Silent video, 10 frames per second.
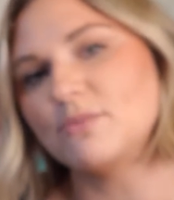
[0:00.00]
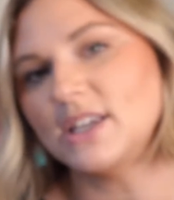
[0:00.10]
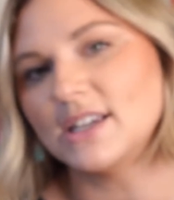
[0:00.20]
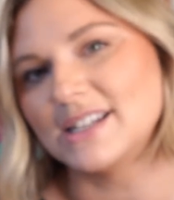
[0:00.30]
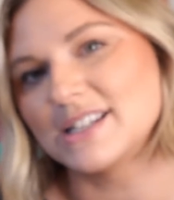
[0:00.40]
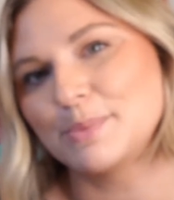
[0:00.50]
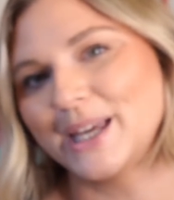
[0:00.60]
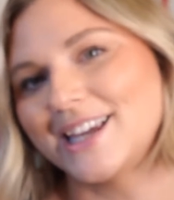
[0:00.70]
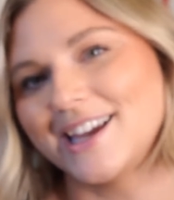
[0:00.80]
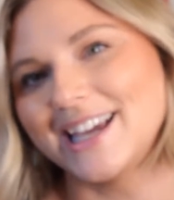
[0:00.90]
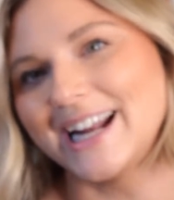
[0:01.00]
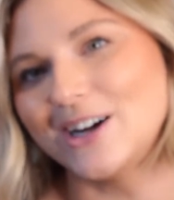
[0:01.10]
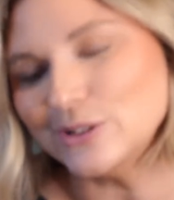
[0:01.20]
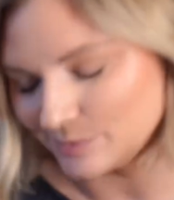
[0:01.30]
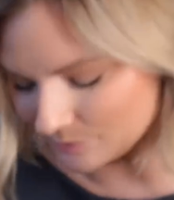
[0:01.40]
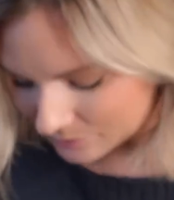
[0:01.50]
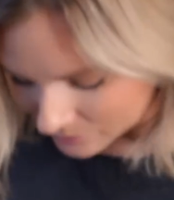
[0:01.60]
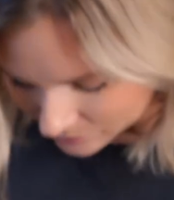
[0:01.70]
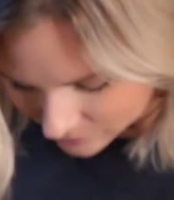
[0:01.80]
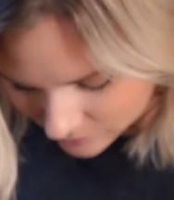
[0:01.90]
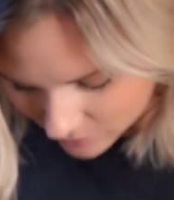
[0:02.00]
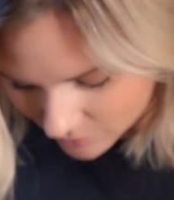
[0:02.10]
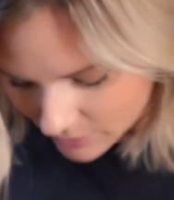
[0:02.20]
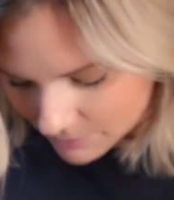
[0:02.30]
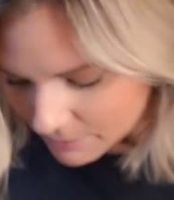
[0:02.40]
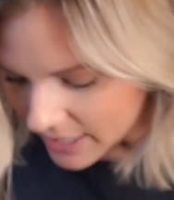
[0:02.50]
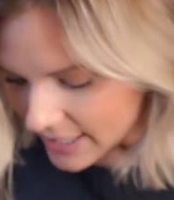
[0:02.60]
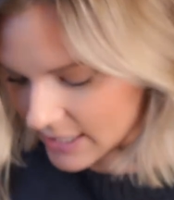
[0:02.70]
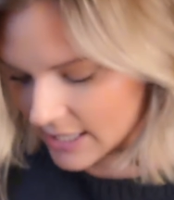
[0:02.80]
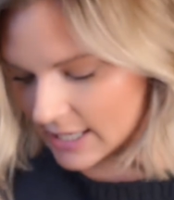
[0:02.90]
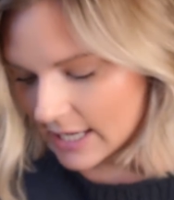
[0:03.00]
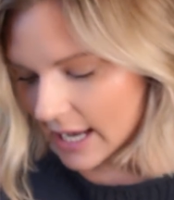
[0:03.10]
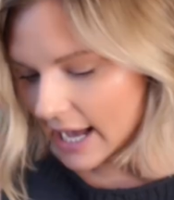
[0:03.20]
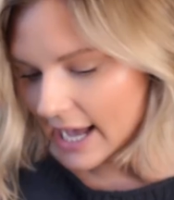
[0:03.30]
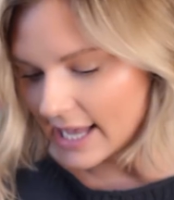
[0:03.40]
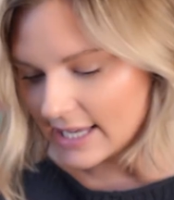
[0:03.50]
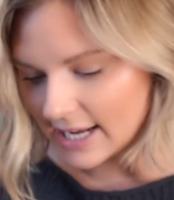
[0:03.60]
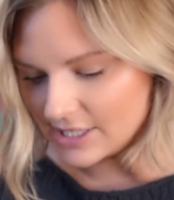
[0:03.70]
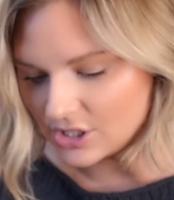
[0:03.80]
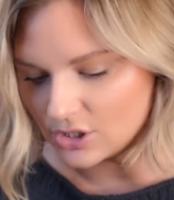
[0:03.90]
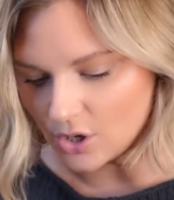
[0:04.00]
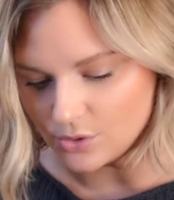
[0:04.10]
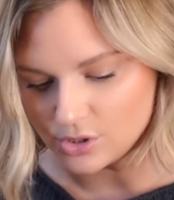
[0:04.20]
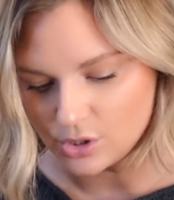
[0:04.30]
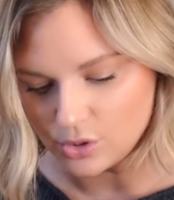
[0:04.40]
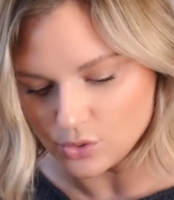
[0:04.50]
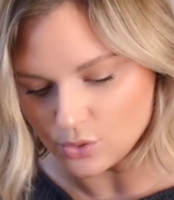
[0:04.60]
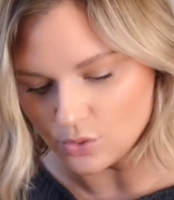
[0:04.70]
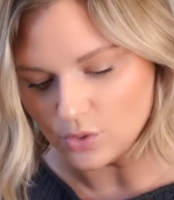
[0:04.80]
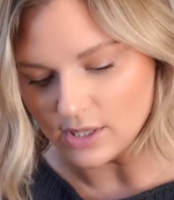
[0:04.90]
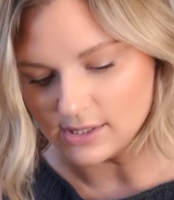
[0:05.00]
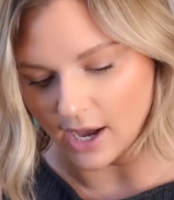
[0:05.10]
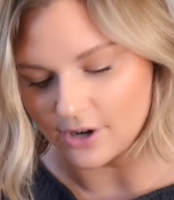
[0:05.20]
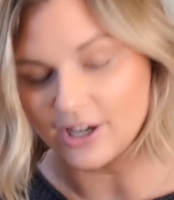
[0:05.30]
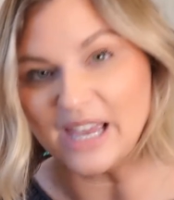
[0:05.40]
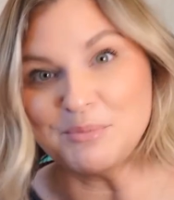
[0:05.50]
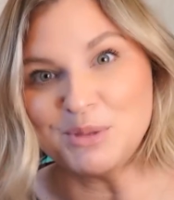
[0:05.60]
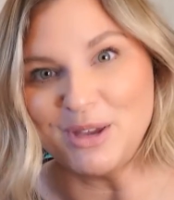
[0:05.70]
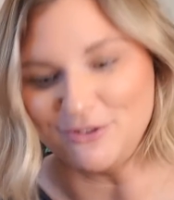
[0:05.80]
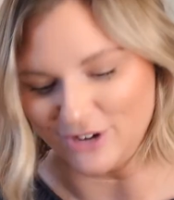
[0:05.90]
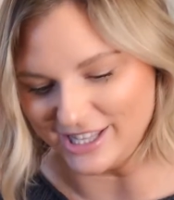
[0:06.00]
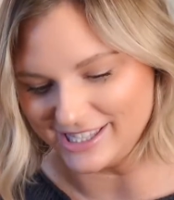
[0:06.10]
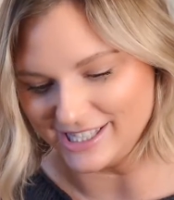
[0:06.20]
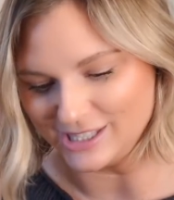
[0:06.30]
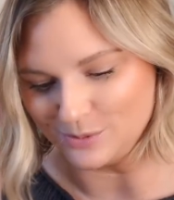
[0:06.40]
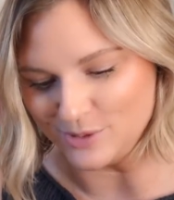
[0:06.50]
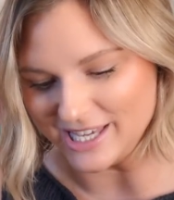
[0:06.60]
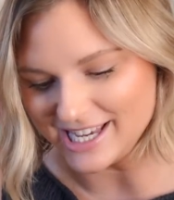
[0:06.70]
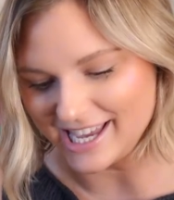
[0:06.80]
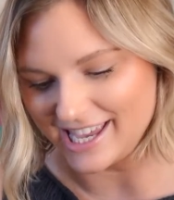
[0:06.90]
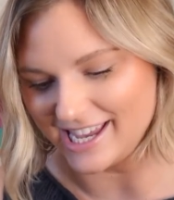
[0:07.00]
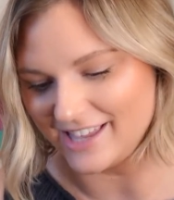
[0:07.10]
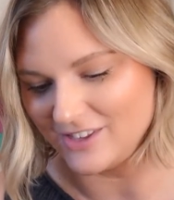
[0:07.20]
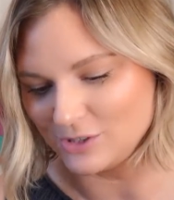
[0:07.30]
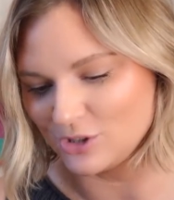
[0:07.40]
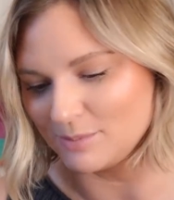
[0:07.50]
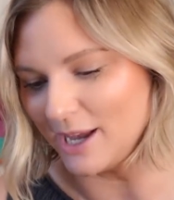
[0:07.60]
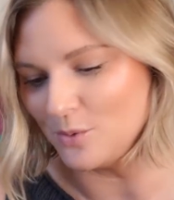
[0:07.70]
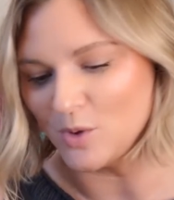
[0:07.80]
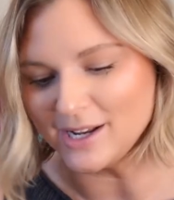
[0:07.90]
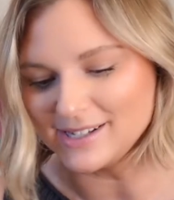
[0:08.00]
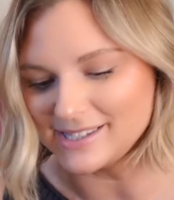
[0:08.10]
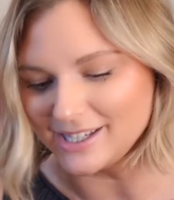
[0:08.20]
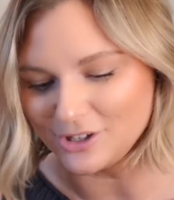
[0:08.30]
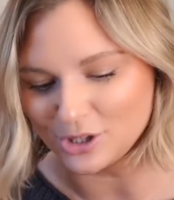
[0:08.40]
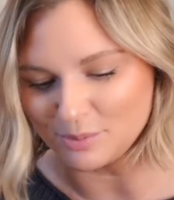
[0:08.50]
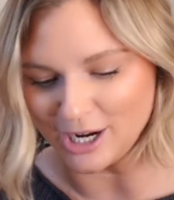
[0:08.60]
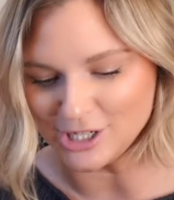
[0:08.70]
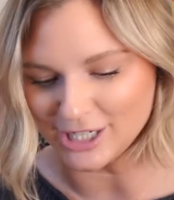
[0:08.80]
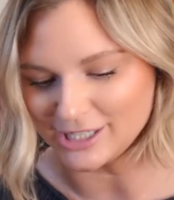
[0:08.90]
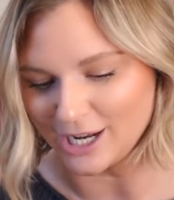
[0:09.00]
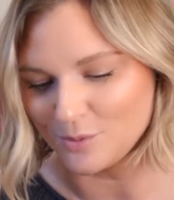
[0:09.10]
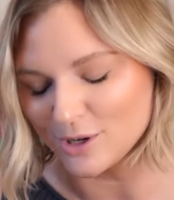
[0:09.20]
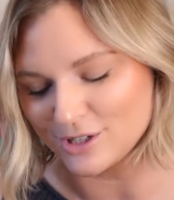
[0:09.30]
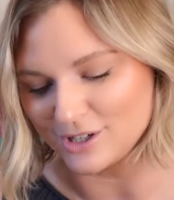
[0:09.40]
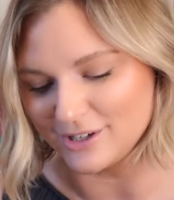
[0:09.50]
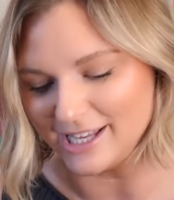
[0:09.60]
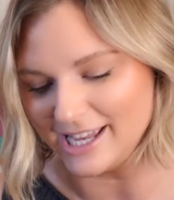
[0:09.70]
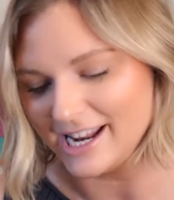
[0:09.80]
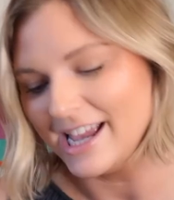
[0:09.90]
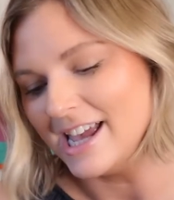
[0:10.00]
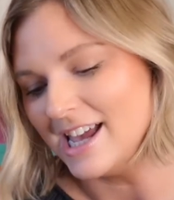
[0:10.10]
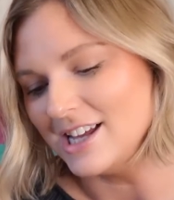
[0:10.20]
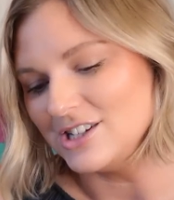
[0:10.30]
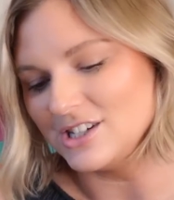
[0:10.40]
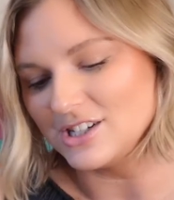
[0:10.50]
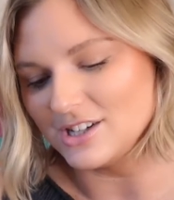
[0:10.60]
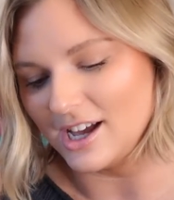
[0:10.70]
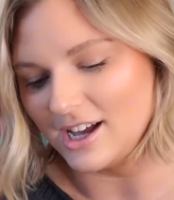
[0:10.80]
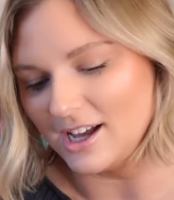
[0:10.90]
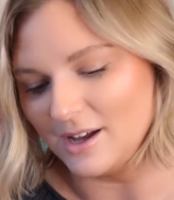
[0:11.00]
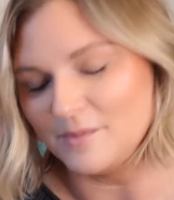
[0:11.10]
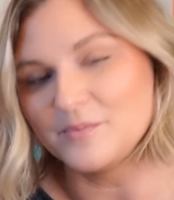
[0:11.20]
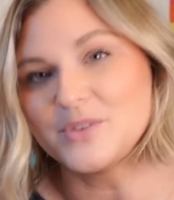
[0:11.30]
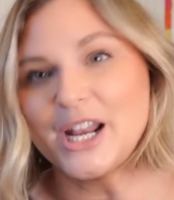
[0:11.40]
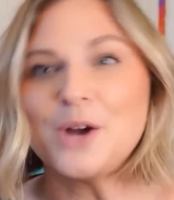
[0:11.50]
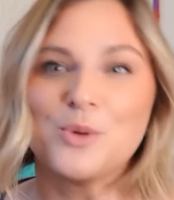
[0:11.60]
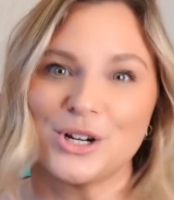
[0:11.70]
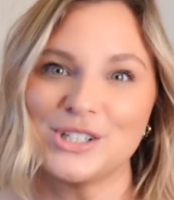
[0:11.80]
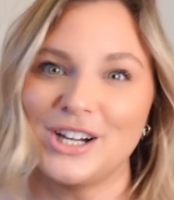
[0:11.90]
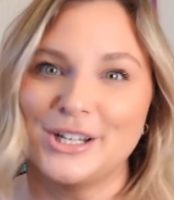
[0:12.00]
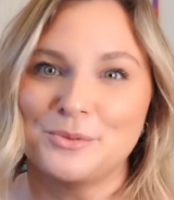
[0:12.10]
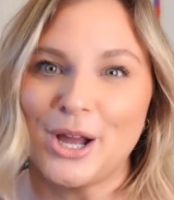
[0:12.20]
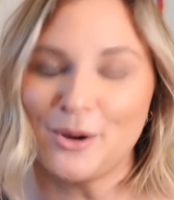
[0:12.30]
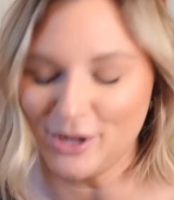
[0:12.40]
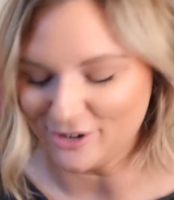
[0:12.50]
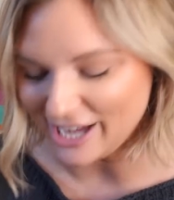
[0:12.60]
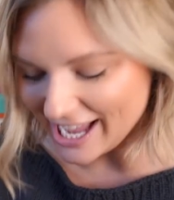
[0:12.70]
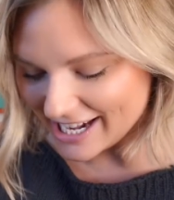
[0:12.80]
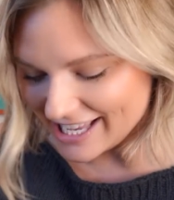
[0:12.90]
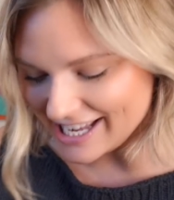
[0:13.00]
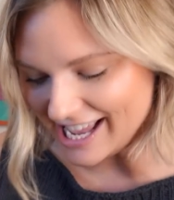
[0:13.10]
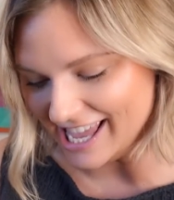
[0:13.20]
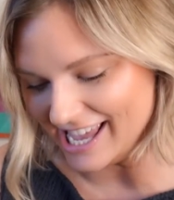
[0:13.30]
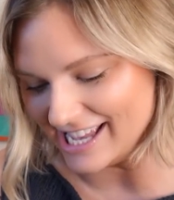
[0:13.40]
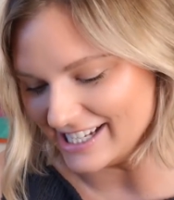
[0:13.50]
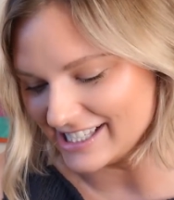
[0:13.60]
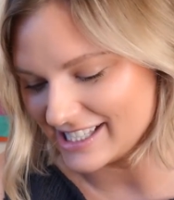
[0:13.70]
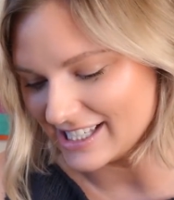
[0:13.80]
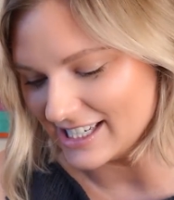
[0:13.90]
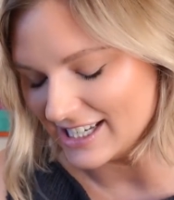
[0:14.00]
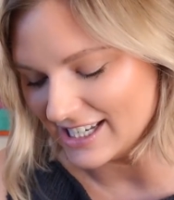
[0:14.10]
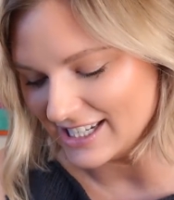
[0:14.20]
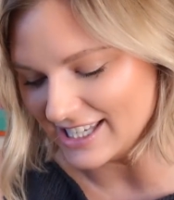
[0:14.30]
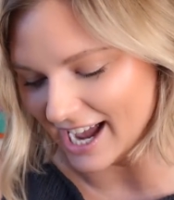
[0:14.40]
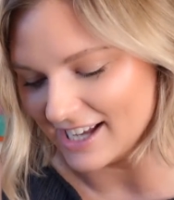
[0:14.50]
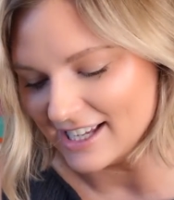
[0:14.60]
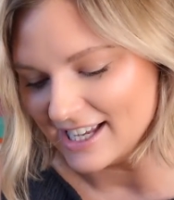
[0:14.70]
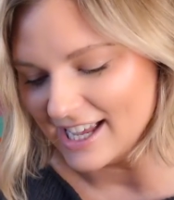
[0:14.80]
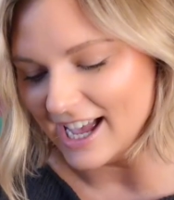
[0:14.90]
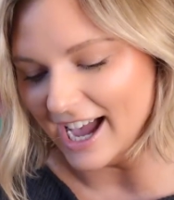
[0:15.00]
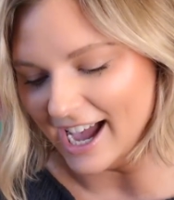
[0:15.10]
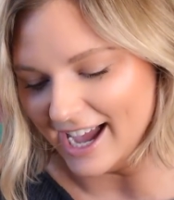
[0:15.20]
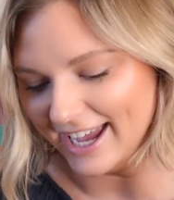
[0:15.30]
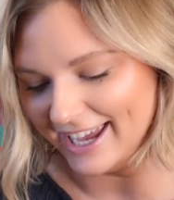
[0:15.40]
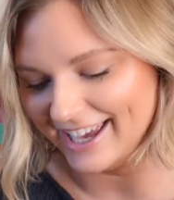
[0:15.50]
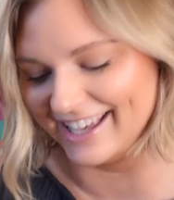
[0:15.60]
me into picking it out. But I got to go to a soccer game with my friends this week, and this was my one singular project I worked on it, that I worked on while we were at it, and yeah, I